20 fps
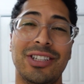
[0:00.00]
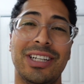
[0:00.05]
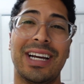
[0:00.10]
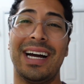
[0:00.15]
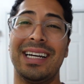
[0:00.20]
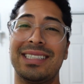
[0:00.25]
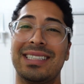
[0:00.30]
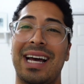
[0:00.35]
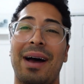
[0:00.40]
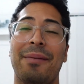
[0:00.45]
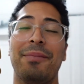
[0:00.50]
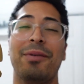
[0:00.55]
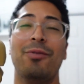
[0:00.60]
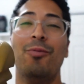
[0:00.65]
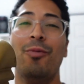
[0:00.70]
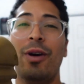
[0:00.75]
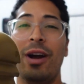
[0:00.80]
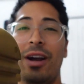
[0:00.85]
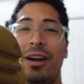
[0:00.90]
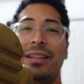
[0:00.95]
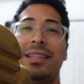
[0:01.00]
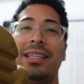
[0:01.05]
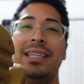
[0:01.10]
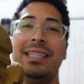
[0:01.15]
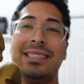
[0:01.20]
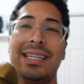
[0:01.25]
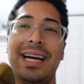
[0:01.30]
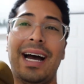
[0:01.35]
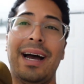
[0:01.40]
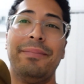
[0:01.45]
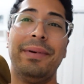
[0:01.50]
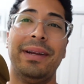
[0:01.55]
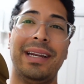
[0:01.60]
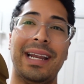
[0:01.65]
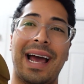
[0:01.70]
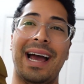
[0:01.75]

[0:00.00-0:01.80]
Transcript: you guys I've been wearing these. I've been